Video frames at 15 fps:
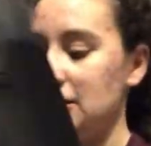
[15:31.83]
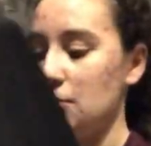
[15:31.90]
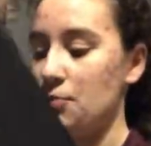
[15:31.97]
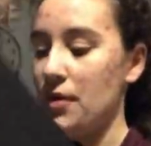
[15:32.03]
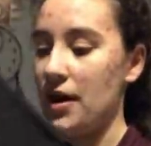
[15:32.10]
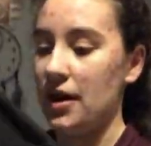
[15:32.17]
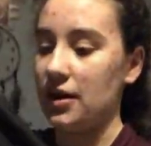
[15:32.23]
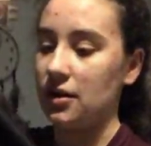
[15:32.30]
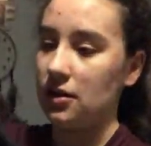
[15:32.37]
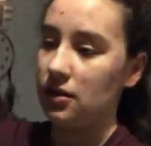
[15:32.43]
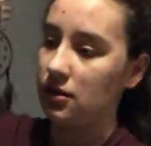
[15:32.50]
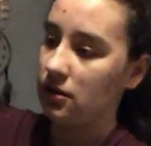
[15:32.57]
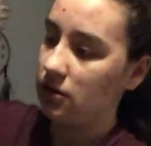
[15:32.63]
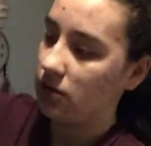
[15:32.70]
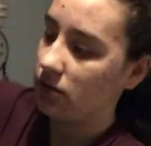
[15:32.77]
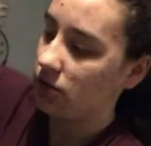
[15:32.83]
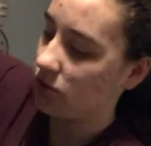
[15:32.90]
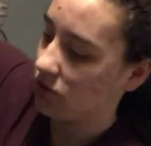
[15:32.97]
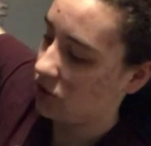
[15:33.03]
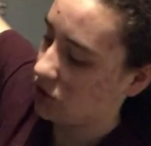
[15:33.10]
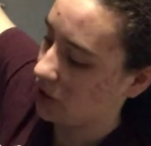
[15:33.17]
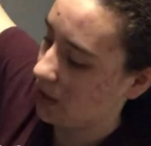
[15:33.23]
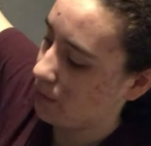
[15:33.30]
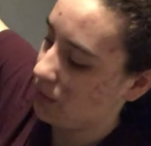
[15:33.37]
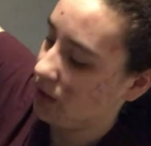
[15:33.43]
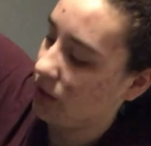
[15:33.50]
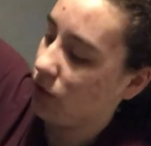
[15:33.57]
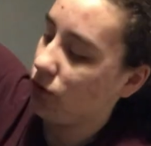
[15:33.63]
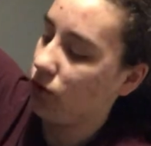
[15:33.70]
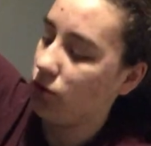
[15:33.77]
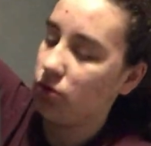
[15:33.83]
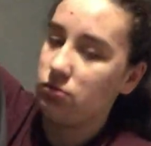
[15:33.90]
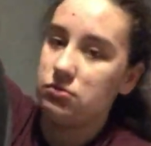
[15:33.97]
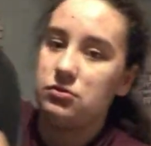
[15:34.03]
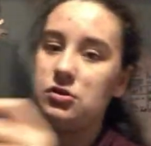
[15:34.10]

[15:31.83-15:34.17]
at the back, there's a Champion logo